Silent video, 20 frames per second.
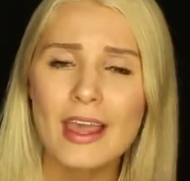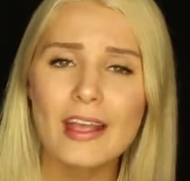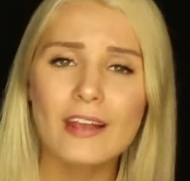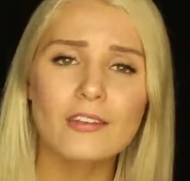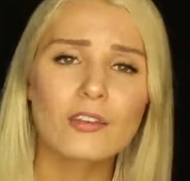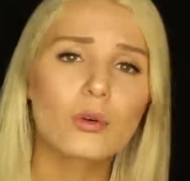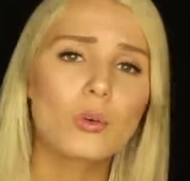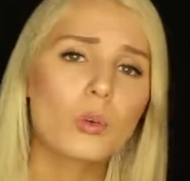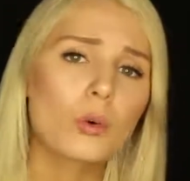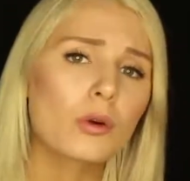
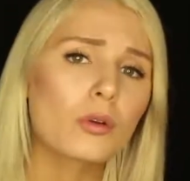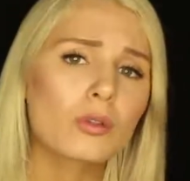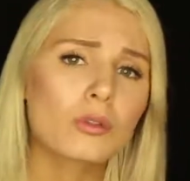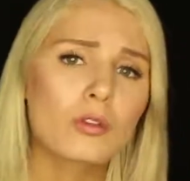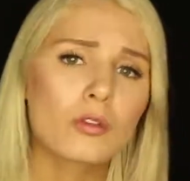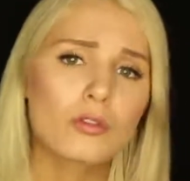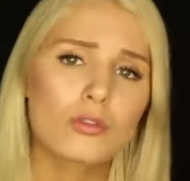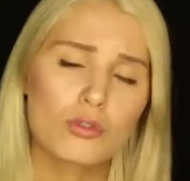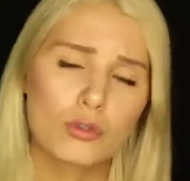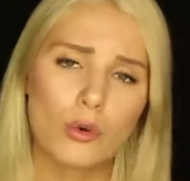Is it worth
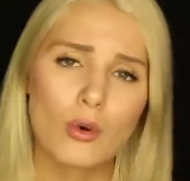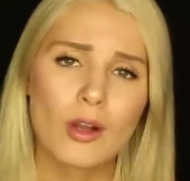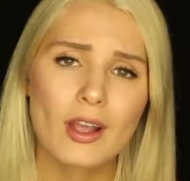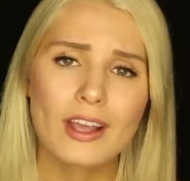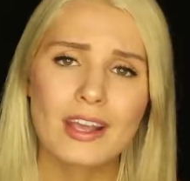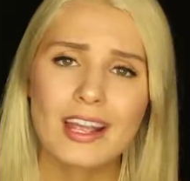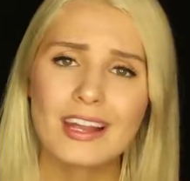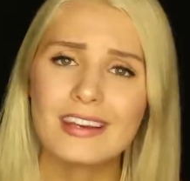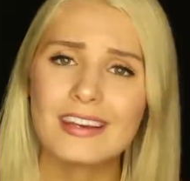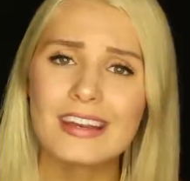
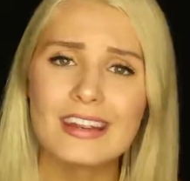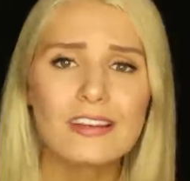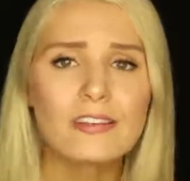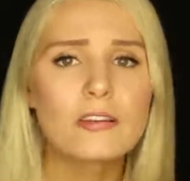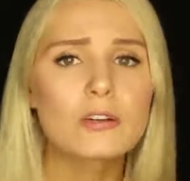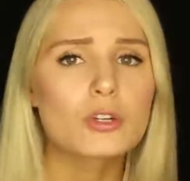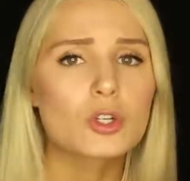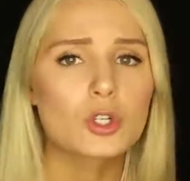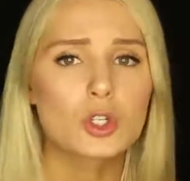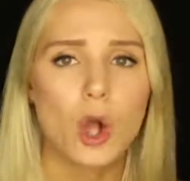destroying a
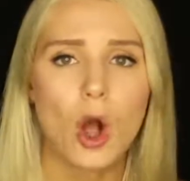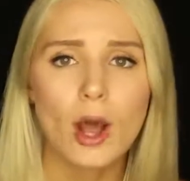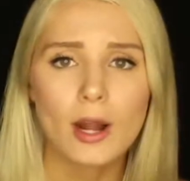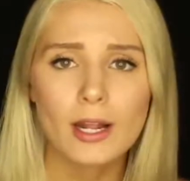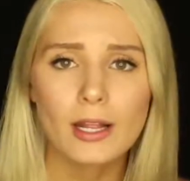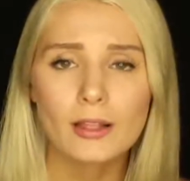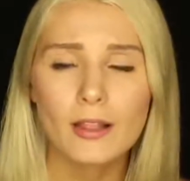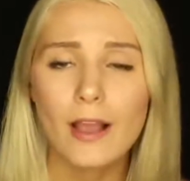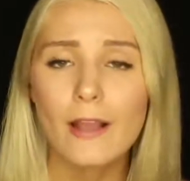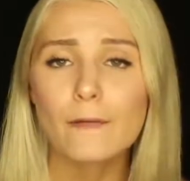decent
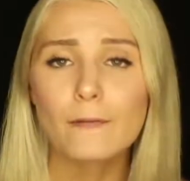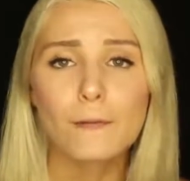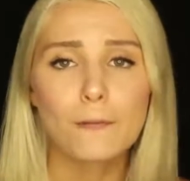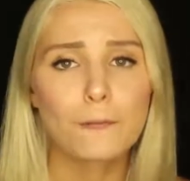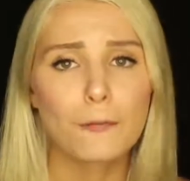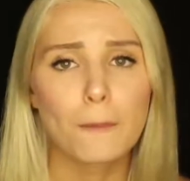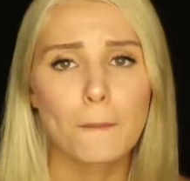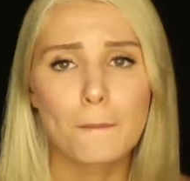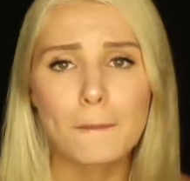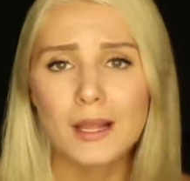shot at life
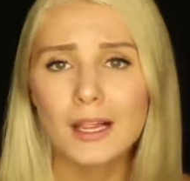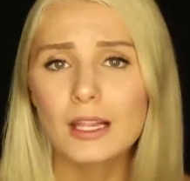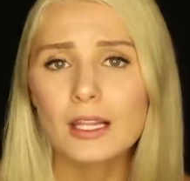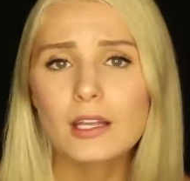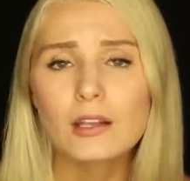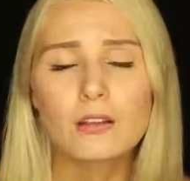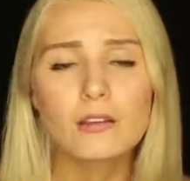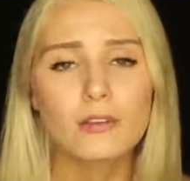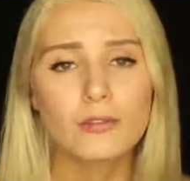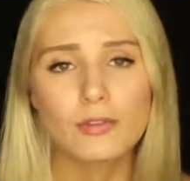for
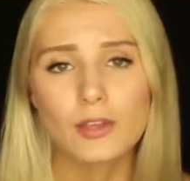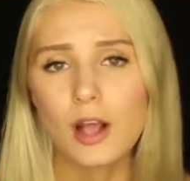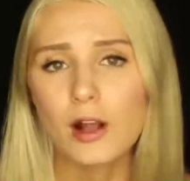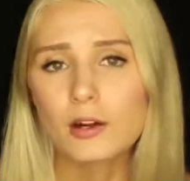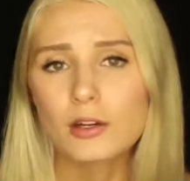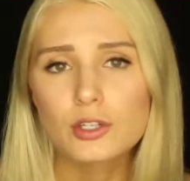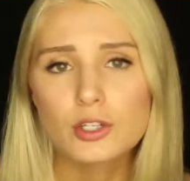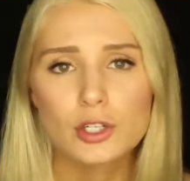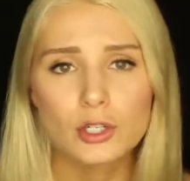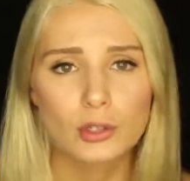millions of
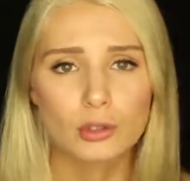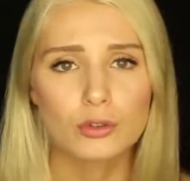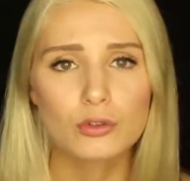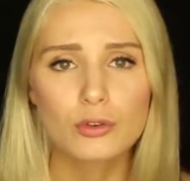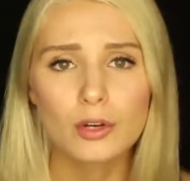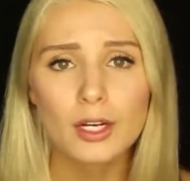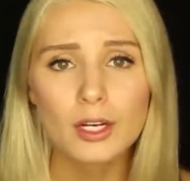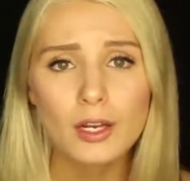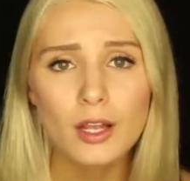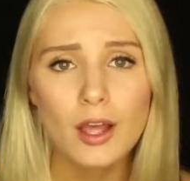young
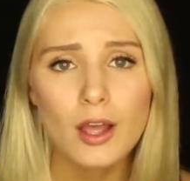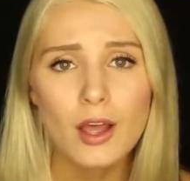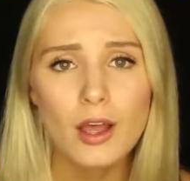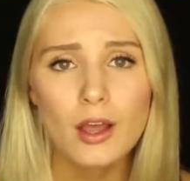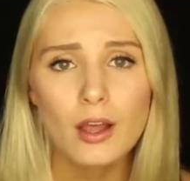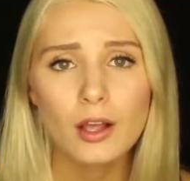children?